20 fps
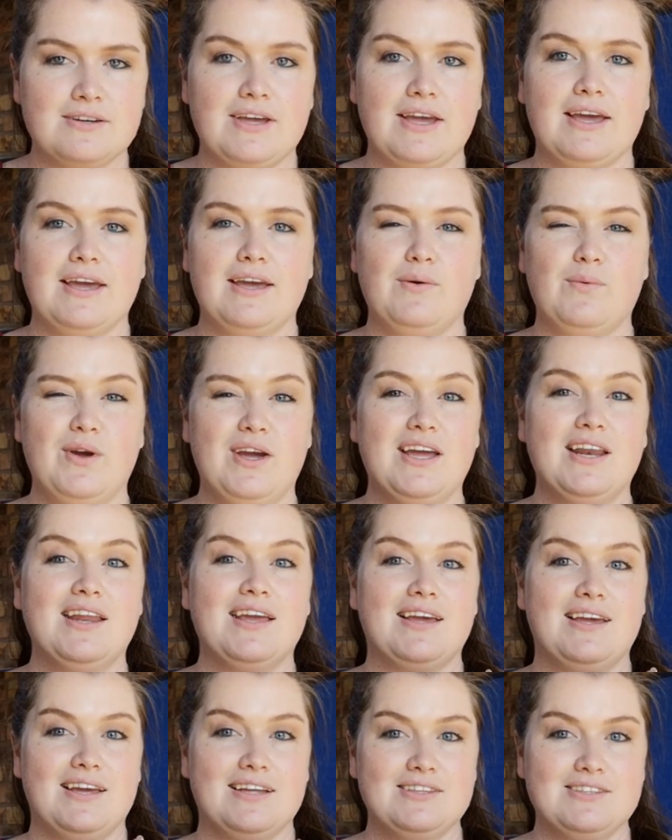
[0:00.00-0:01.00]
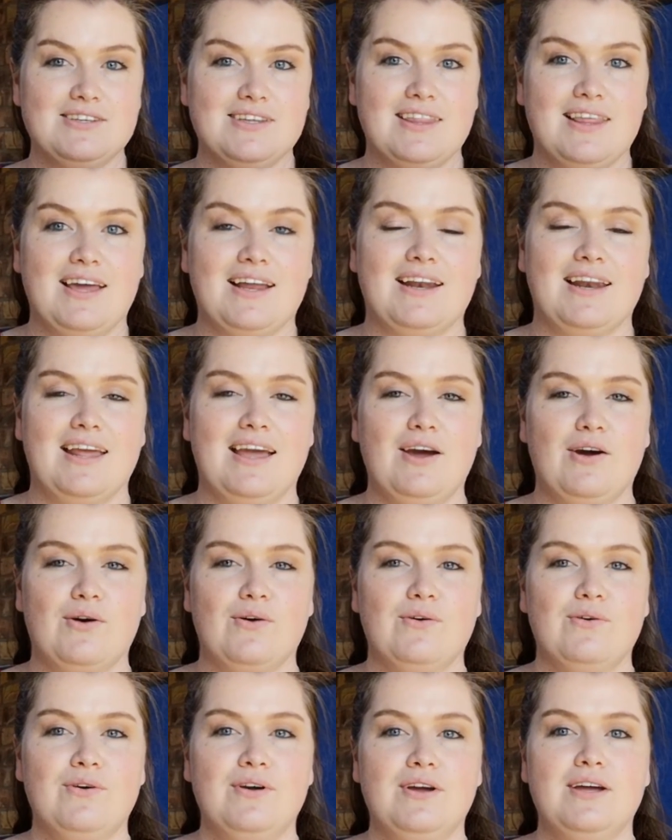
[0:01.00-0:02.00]
Okay, we're going to get to that now.
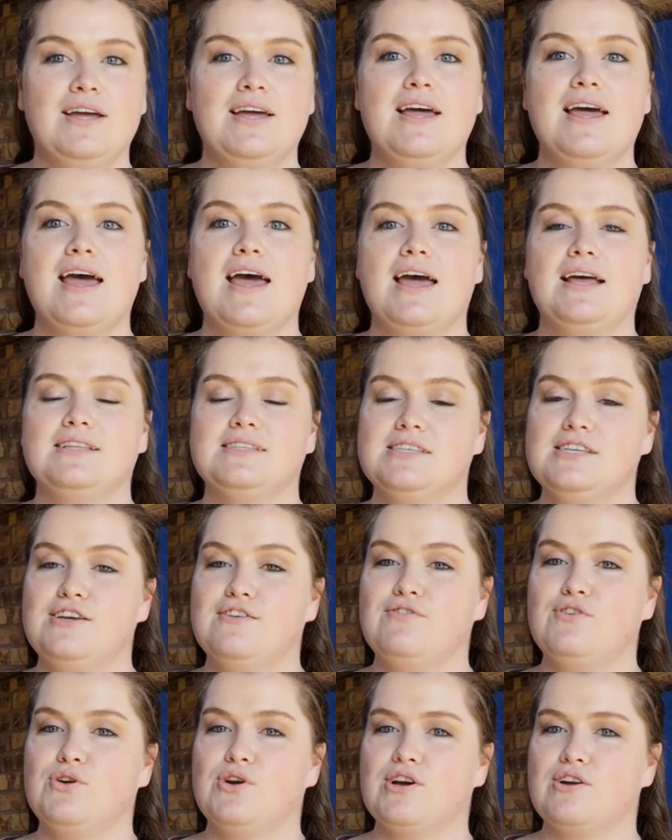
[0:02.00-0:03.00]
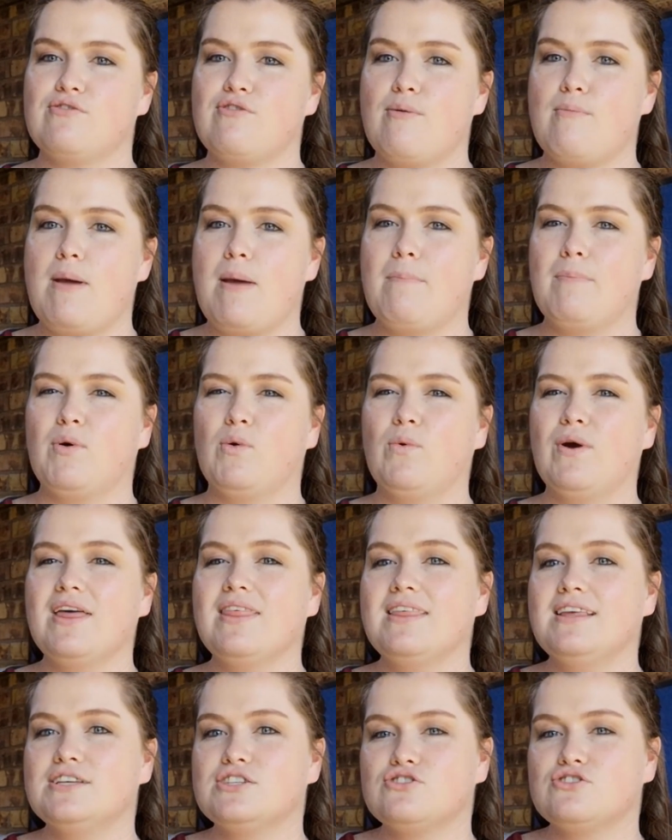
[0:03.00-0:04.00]
Let's see if you can remember where
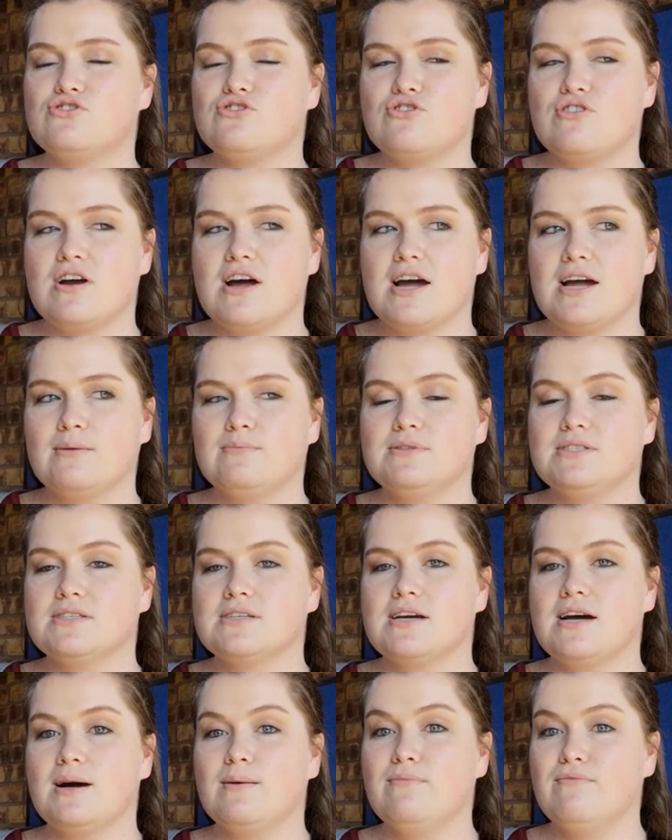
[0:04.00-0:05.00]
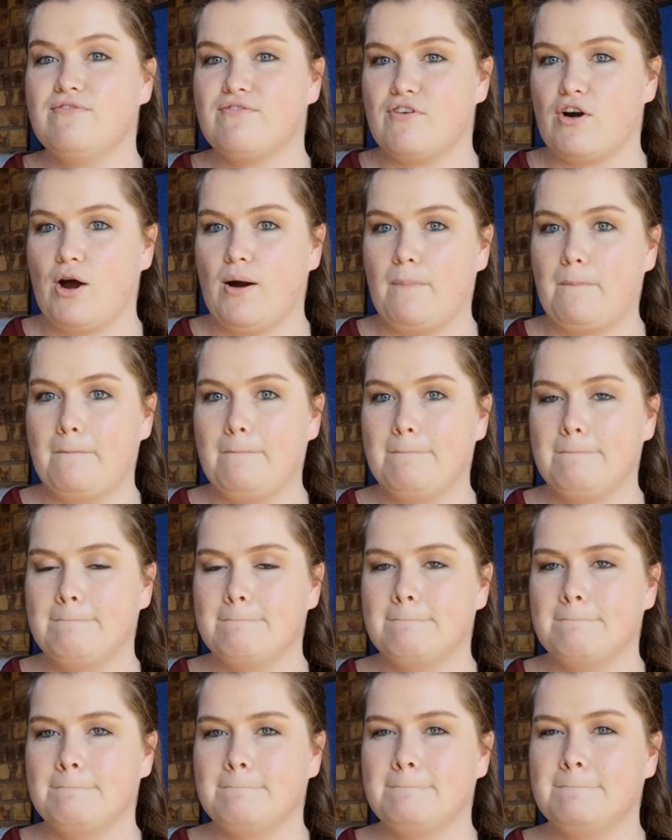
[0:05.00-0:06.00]
these tribes come from
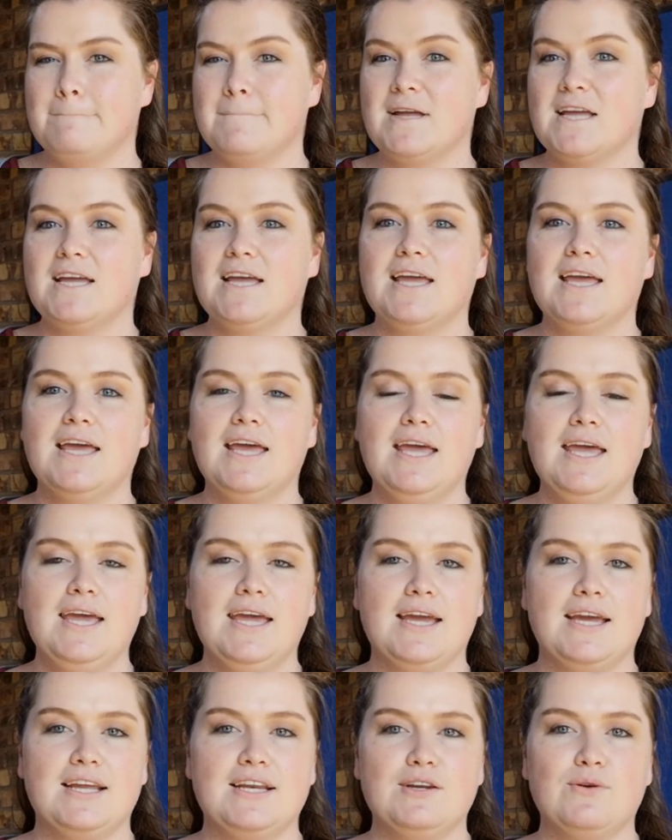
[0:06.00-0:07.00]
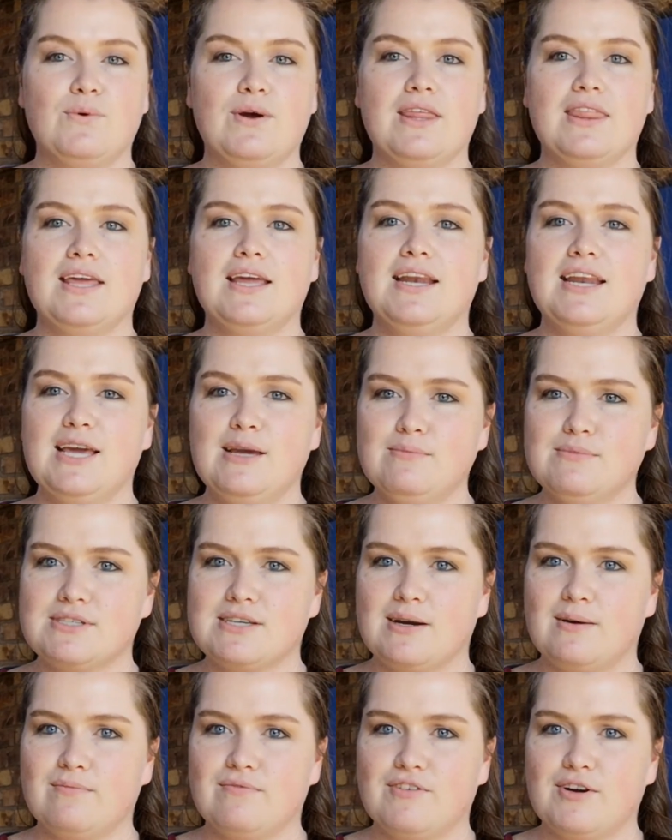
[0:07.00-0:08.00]
and where their names
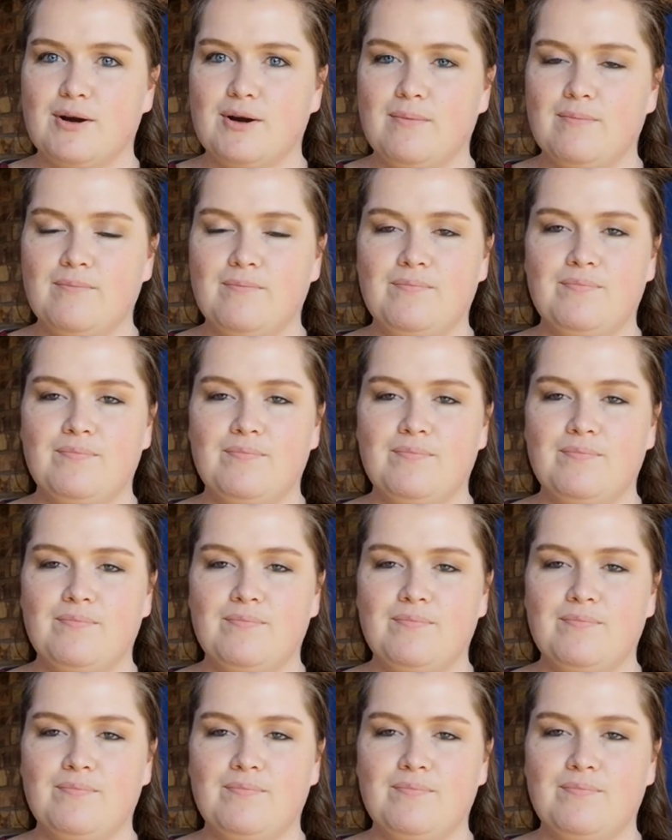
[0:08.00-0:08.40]
come from.